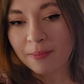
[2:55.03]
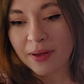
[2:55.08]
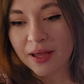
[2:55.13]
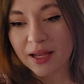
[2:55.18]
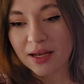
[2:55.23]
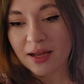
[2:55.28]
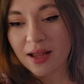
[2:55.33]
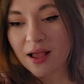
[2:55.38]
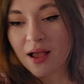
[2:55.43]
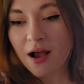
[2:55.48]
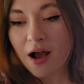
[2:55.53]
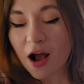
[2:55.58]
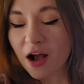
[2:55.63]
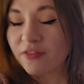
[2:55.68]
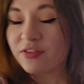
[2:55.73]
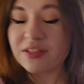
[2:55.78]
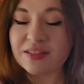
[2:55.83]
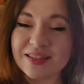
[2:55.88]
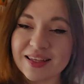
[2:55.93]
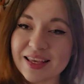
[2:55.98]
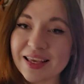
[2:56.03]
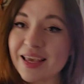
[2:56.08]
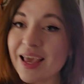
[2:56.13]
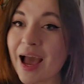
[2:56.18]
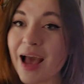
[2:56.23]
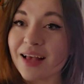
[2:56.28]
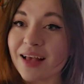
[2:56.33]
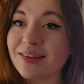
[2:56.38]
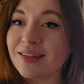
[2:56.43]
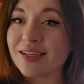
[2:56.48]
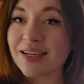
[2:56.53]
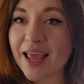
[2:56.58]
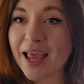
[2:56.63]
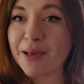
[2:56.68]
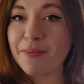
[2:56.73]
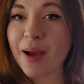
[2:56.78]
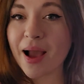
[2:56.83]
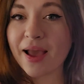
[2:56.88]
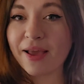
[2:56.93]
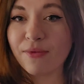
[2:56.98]
but obviously he has a
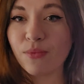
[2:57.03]
name.